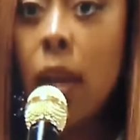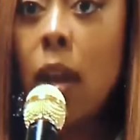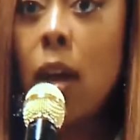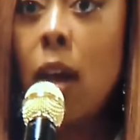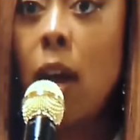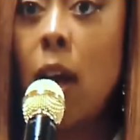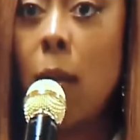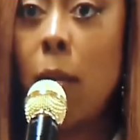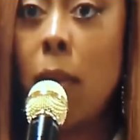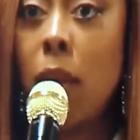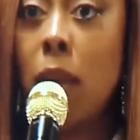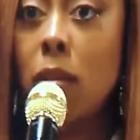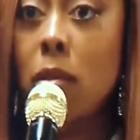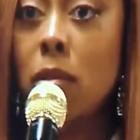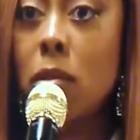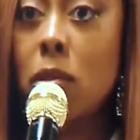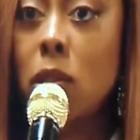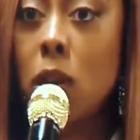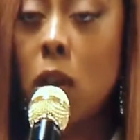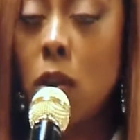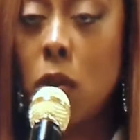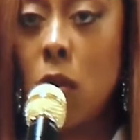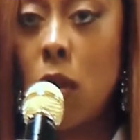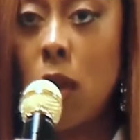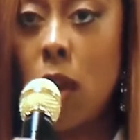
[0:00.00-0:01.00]
Blow through
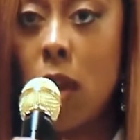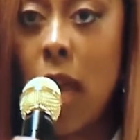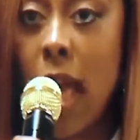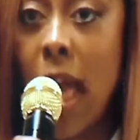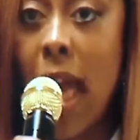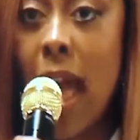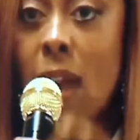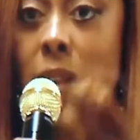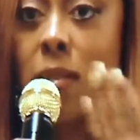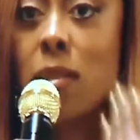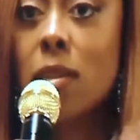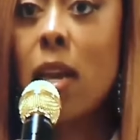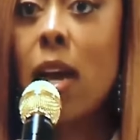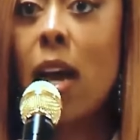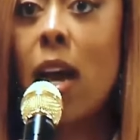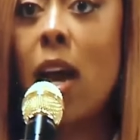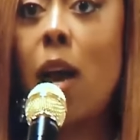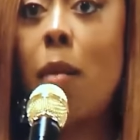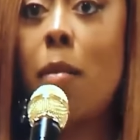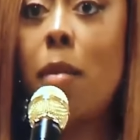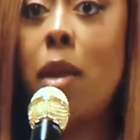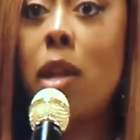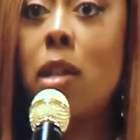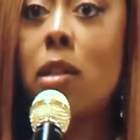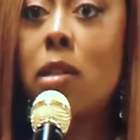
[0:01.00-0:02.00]
taxpayer money like
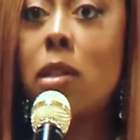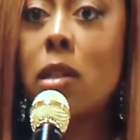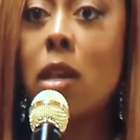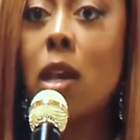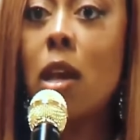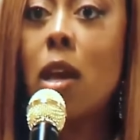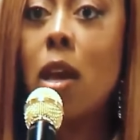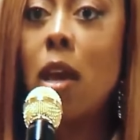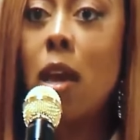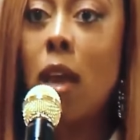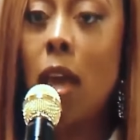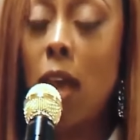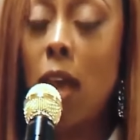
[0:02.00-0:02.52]
it's a game.